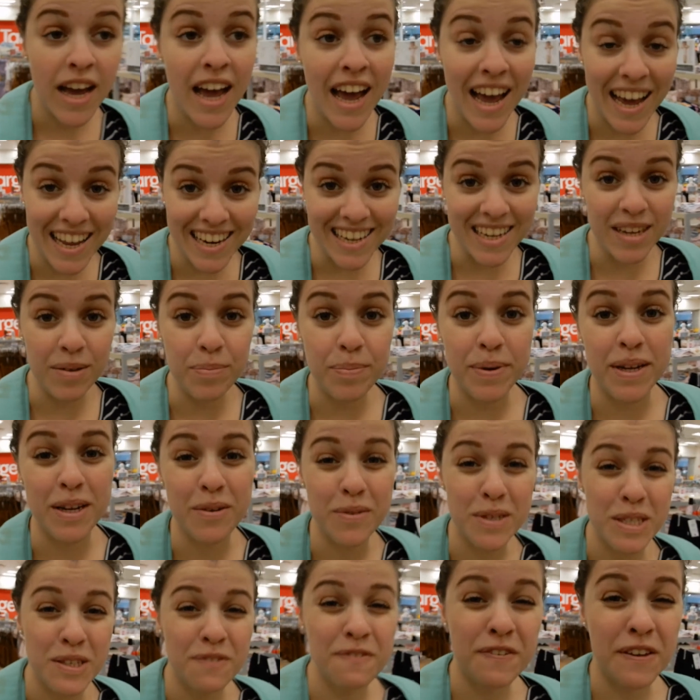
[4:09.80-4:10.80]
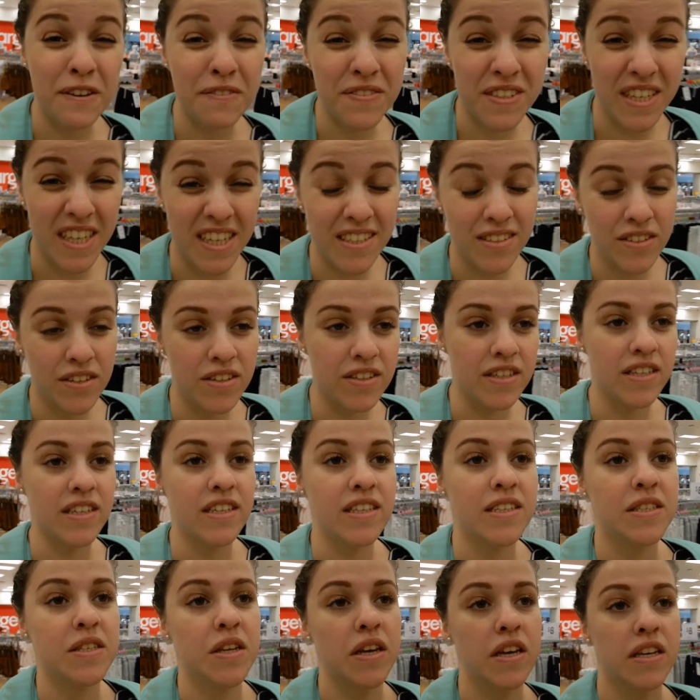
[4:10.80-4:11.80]
had it, but it was
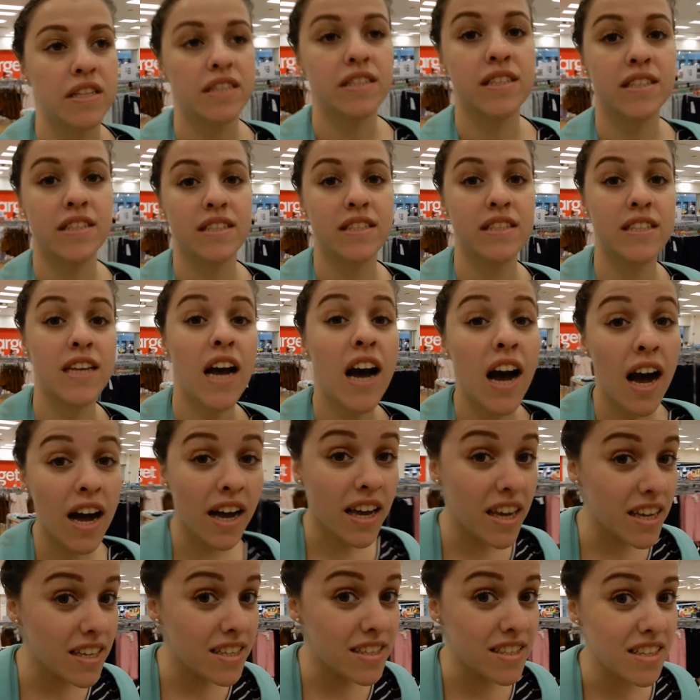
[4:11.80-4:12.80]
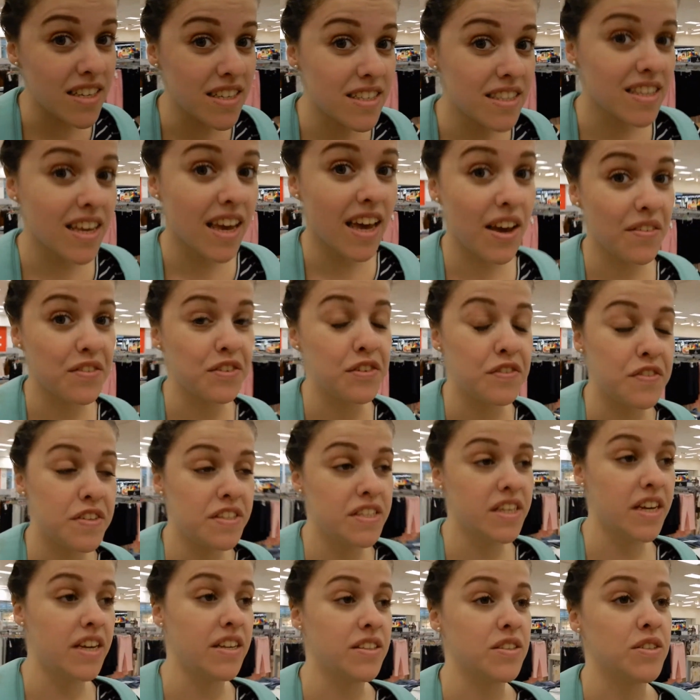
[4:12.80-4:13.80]
$15. Target says they have it for
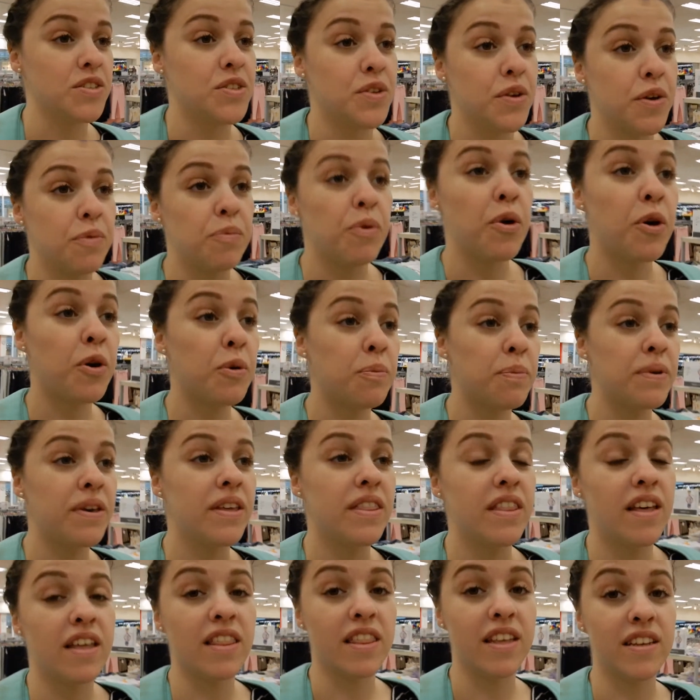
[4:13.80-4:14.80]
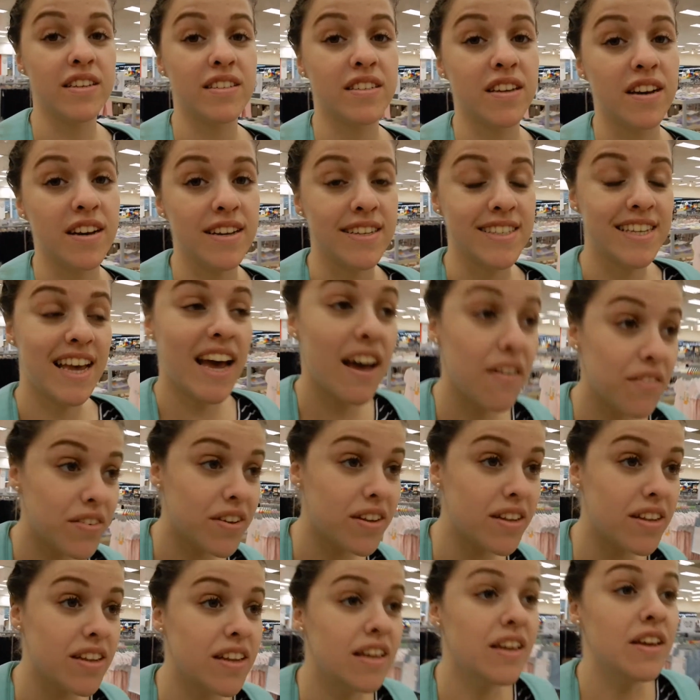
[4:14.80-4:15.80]
10, so I'm hoping that these guys have
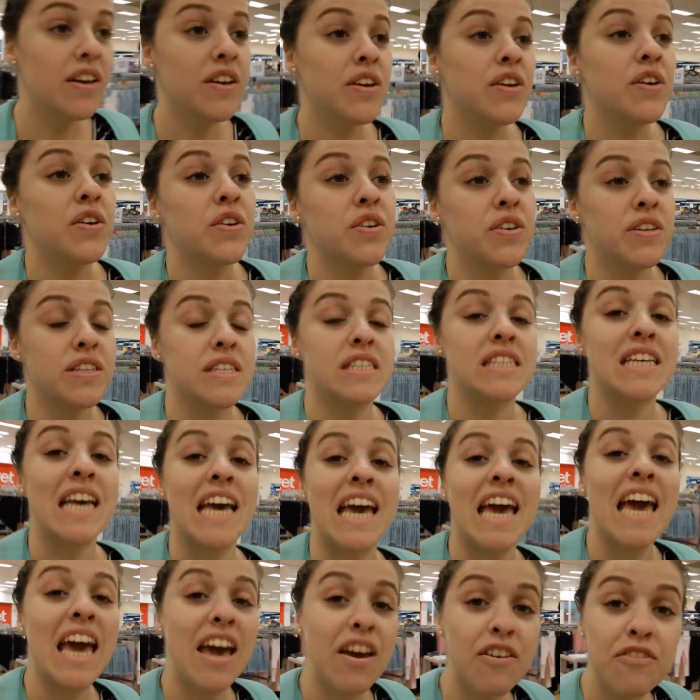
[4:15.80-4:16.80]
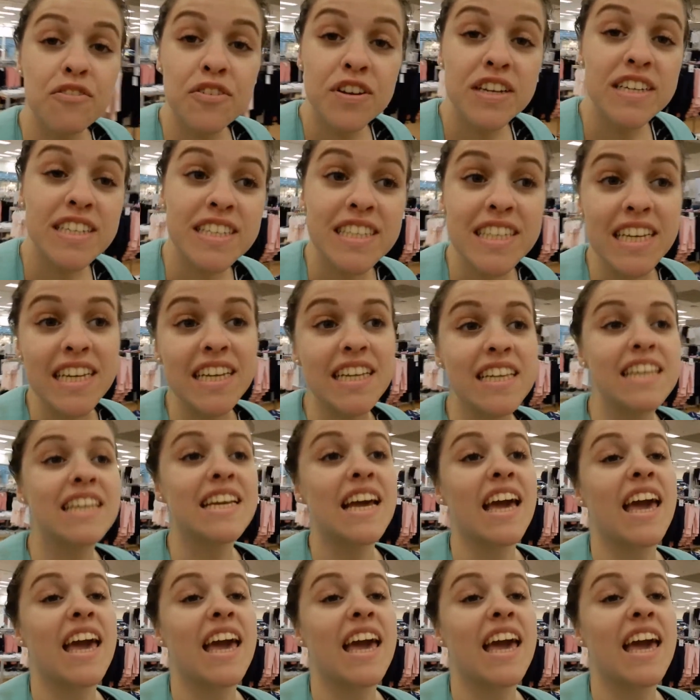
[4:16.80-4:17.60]
it because every cent